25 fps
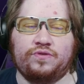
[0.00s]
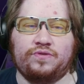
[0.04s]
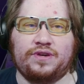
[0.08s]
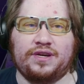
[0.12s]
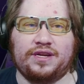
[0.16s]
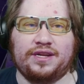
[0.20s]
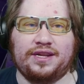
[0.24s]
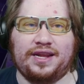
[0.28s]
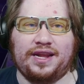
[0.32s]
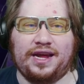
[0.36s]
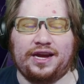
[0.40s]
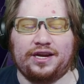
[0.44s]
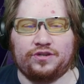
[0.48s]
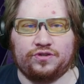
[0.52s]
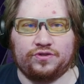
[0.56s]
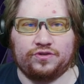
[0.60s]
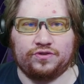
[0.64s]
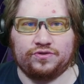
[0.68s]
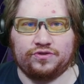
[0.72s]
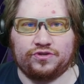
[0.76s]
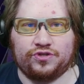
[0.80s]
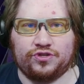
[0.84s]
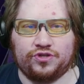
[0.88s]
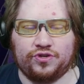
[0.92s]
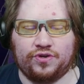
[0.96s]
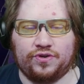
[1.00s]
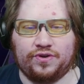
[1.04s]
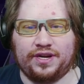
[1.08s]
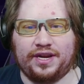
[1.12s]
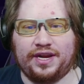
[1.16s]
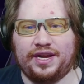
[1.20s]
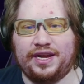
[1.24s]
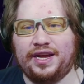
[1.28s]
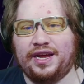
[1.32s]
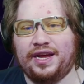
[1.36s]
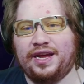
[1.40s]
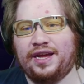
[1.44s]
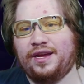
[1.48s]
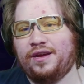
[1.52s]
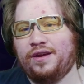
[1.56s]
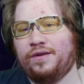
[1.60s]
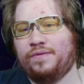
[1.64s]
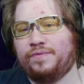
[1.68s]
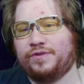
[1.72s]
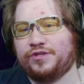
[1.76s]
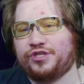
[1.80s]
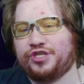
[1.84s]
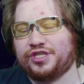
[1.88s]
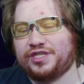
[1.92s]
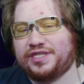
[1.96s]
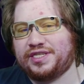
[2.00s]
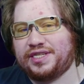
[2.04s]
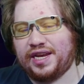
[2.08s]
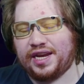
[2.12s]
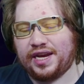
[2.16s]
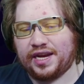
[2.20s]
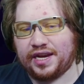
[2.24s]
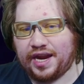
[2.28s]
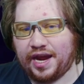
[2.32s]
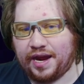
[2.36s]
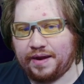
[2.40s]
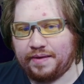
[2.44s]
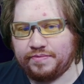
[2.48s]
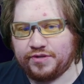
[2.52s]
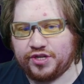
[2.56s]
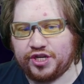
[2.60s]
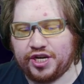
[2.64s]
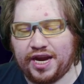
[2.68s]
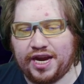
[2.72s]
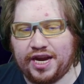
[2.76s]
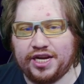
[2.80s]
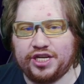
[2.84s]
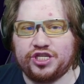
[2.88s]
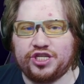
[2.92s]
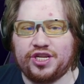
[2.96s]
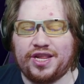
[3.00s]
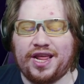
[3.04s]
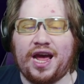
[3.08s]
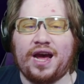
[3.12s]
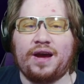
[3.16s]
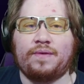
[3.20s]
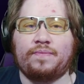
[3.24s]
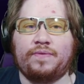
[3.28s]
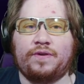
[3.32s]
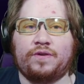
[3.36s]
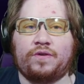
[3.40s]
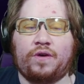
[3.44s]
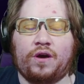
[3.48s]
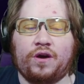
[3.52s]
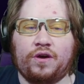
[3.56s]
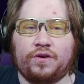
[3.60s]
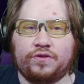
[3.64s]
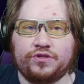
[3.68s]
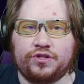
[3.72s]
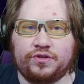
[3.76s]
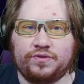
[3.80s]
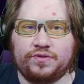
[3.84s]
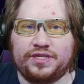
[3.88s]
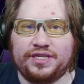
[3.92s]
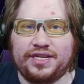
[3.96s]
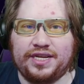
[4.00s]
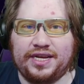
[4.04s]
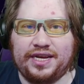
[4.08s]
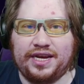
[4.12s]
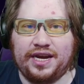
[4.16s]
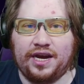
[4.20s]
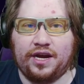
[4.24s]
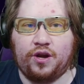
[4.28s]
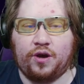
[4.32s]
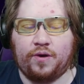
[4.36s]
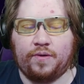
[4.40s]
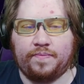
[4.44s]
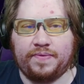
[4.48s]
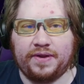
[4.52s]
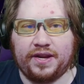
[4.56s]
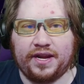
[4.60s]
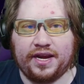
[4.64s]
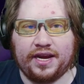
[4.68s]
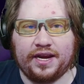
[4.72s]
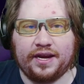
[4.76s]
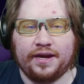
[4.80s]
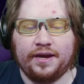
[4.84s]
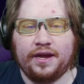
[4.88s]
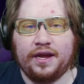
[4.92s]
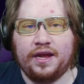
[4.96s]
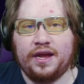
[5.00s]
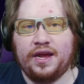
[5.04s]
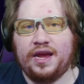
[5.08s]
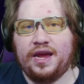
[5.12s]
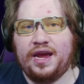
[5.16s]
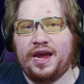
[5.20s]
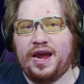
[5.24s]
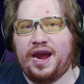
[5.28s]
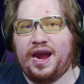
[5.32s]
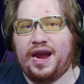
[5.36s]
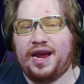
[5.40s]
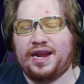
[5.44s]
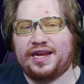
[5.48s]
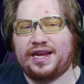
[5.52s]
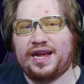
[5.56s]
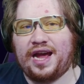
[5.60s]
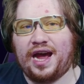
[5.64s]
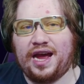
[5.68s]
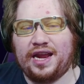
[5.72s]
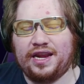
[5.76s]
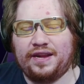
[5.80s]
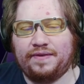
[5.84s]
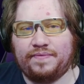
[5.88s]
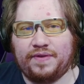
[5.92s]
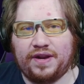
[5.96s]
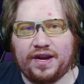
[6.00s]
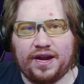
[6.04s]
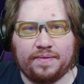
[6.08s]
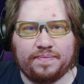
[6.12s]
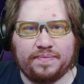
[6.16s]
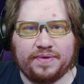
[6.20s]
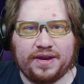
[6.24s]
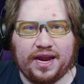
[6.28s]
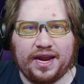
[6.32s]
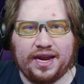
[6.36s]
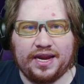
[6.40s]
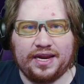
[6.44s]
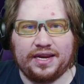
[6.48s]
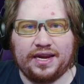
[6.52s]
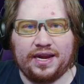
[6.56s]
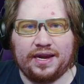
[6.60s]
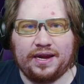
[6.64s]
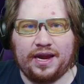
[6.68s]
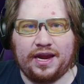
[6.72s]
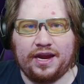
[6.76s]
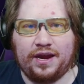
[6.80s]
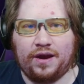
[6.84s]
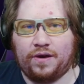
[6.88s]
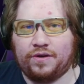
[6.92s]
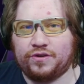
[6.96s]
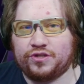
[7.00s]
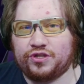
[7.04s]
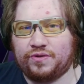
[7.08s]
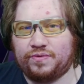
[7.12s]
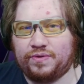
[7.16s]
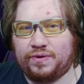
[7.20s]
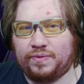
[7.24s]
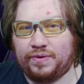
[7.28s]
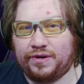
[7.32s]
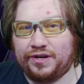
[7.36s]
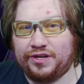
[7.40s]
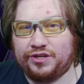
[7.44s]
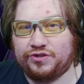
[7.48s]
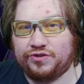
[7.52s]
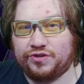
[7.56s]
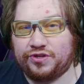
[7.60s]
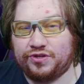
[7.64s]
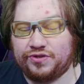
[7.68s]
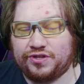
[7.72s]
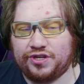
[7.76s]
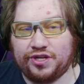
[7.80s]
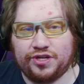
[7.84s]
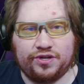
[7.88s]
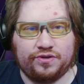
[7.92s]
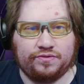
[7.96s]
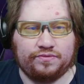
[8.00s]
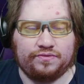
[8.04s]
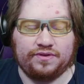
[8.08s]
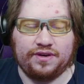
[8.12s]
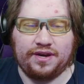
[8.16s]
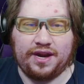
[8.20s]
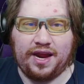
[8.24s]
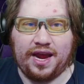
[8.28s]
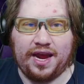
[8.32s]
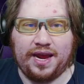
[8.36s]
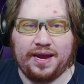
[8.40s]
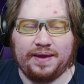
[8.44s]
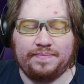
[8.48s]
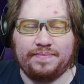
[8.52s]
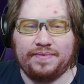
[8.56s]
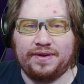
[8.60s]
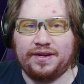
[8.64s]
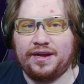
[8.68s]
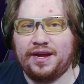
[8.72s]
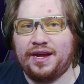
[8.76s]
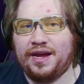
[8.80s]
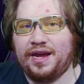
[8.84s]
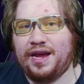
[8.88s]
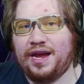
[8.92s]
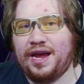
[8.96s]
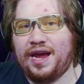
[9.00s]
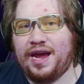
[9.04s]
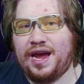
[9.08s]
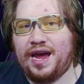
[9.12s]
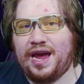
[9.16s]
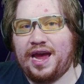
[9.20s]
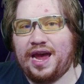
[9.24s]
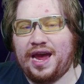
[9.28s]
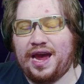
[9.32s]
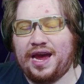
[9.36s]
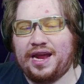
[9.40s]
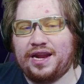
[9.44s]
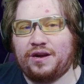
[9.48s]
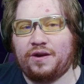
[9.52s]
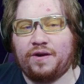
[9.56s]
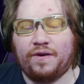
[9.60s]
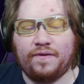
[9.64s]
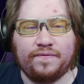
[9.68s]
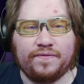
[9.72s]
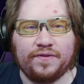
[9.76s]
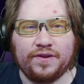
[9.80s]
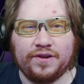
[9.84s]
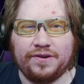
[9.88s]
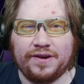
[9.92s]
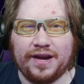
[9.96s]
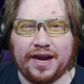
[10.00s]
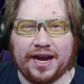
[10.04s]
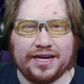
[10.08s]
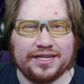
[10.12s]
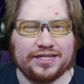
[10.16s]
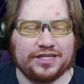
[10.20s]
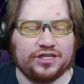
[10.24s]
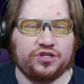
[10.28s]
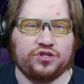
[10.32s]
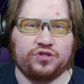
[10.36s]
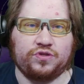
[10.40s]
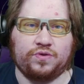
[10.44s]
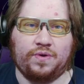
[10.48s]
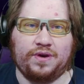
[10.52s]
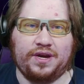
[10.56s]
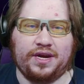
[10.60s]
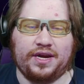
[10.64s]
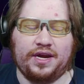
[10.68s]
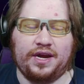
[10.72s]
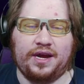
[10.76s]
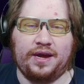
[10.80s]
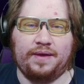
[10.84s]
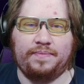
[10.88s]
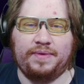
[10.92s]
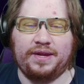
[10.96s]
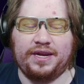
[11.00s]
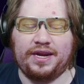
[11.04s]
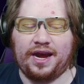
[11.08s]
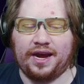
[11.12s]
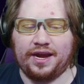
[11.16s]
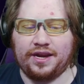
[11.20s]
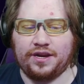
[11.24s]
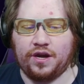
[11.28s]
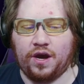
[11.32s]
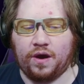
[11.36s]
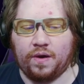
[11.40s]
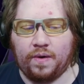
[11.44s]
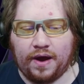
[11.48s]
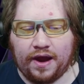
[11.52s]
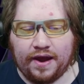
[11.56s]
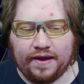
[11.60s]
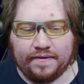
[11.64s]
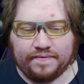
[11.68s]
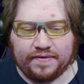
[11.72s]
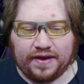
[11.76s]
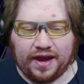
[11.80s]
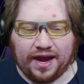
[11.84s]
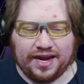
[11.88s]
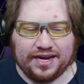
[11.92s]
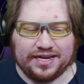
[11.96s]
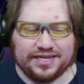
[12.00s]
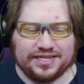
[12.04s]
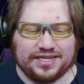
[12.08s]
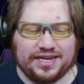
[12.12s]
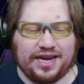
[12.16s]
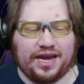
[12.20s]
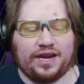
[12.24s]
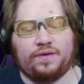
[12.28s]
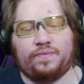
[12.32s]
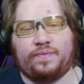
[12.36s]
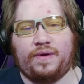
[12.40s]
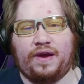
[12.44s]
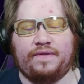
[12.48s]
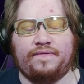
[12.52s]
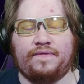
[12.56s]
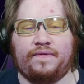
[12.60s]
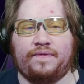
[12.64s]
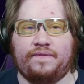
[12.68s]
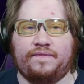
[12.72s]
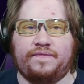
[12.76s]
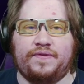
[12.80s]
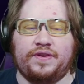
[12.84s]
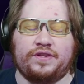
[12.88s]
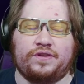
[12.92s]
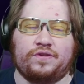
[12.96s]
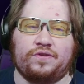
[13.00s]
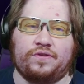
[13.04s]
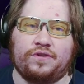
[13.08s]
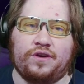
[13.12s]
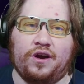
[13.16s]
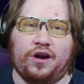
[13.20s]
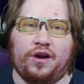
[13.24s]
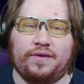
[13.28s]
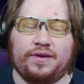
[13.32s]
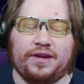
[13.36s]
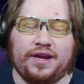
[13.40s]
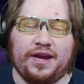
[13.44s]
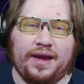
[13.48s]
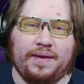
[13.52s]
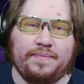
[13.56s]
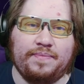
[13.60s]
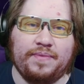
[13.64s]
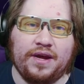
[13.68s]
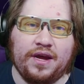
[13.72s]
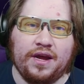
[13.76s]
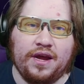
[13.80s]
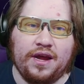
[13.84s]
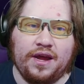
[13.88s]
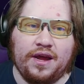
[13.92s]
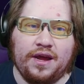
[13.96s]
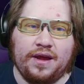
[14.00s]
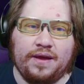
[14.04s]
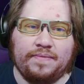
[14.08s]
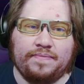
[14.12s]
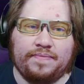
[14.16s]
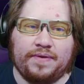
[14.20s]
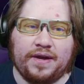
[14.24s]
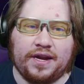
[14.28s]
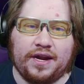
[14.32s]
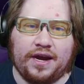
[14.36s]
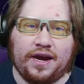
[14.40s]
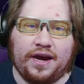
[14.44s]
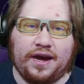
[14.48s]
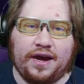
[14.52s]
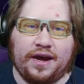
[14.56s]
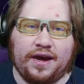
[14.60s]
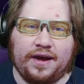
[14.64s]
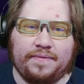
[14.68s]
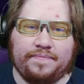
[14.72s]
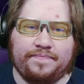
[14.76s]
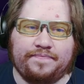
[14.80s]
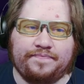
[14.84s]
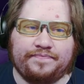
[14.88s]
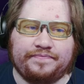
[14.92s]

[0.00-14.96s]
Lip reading: Collector's Journey, which is seeing a name change. That will also see an opening and kind of an update. It also will introduce a new name, and hopefully you guys enjoy it. I mean, I know I've kind of stayed away from the physical card game, but